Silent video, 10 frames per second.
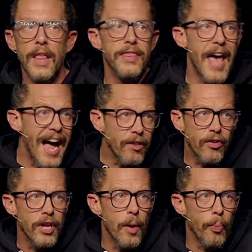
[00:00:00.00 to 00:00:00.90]
That's
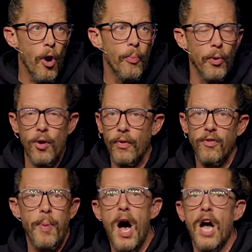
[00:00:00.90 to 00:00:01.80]
the appropriate
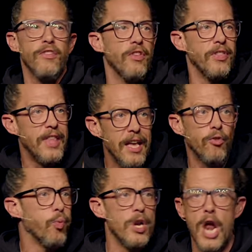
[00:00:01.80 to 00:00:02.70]
response.
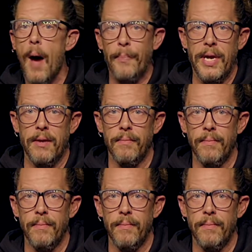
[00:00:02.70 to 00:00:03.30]
This would not be.